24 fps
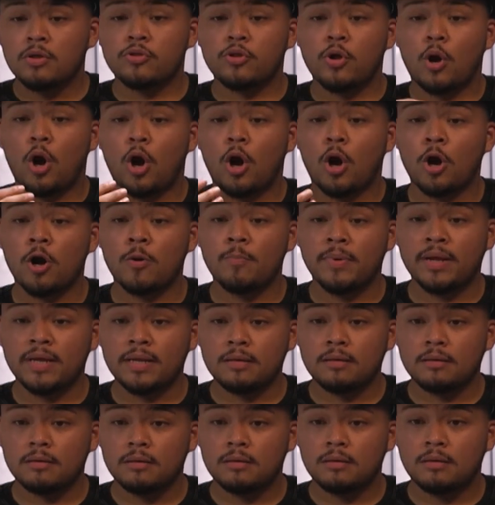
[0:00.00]
The
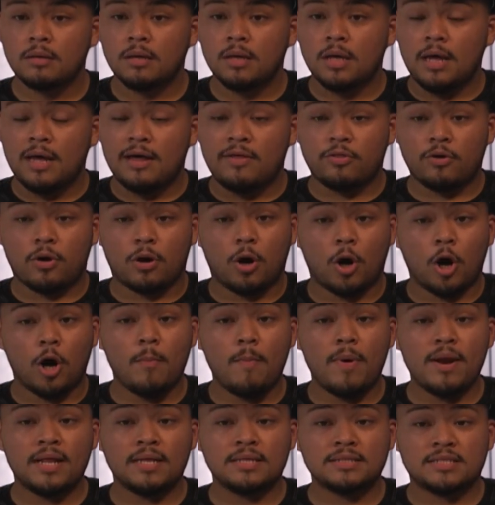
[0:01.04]
hermit. The
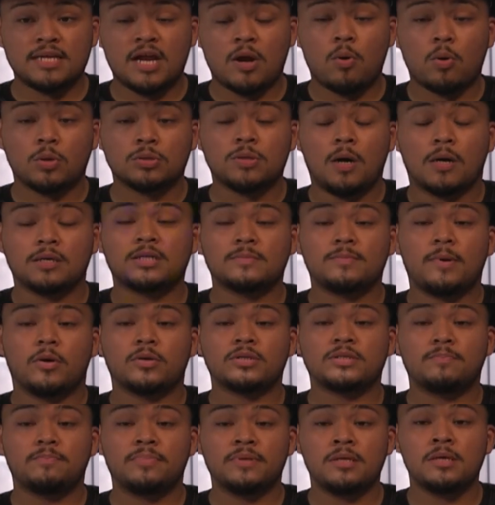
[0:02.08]
hermit in tarot talks
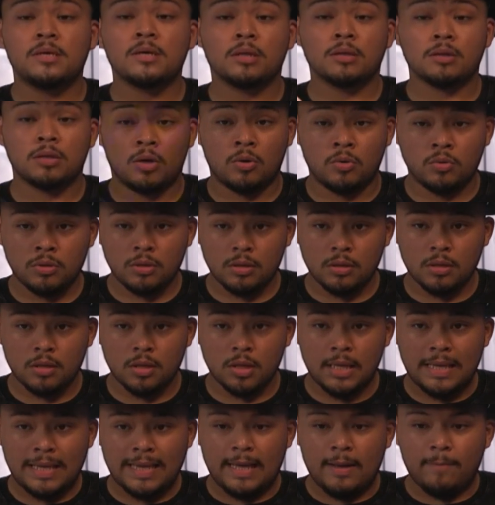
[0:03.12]
about being alone,
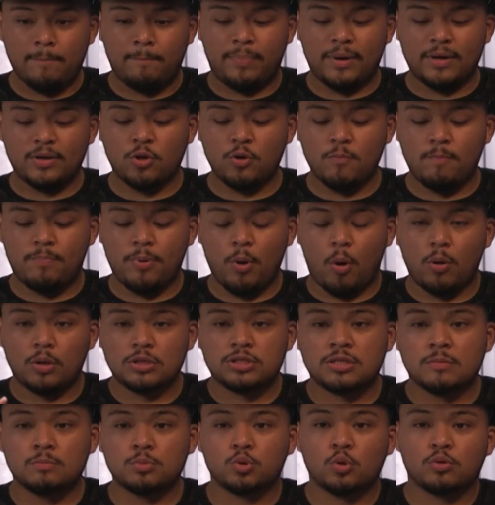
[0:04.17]
but you build
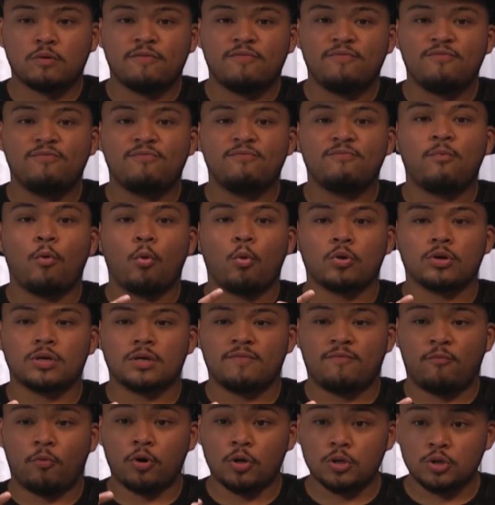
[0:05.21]
some sort of
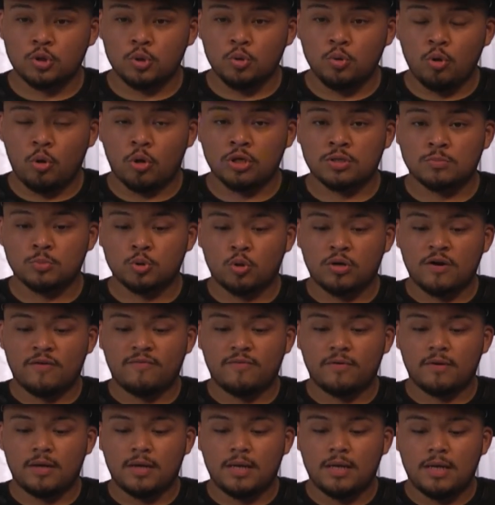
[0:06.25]
fortitude or some sort
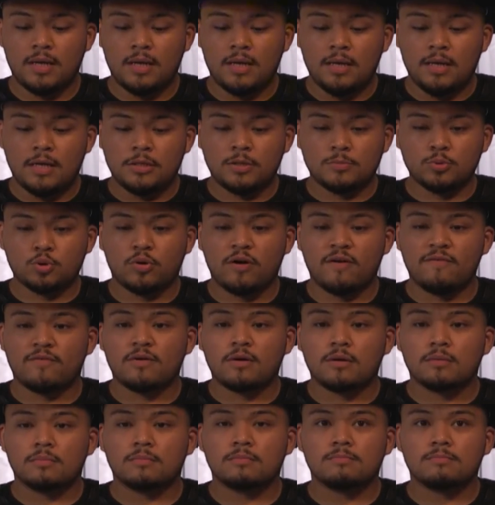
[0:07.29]
of